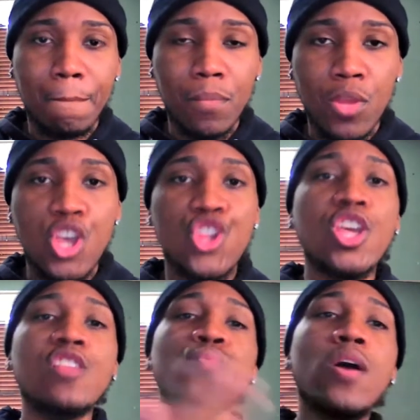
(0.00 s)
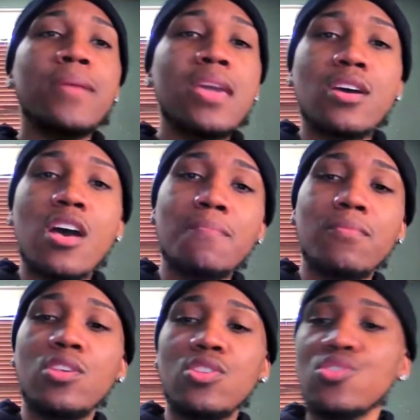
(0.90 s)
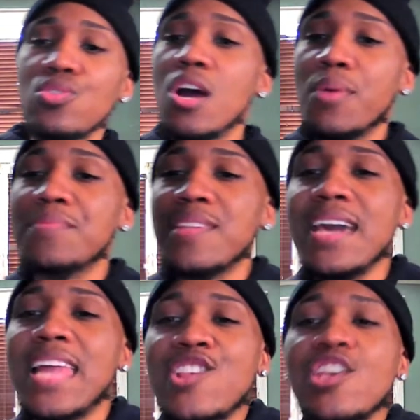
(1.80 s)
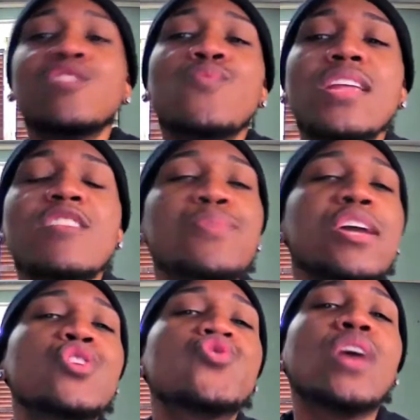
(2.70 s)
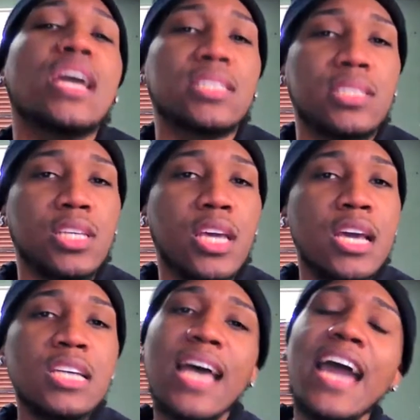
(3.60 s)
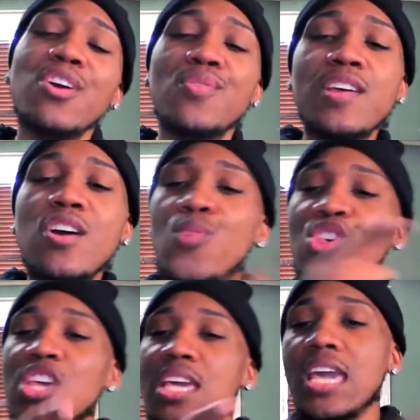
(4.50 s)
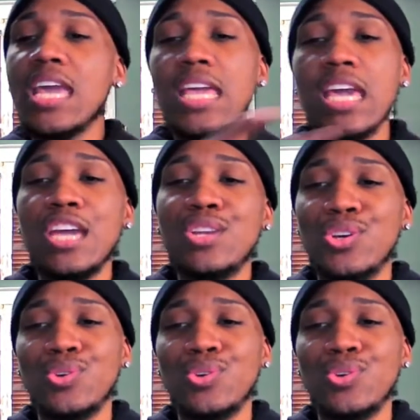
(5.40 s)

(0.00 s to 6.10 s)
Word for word: She's the one being come. You know what I'm saying? Like she's the one that's being addressed. So how you gonna tell her what she can and can't do?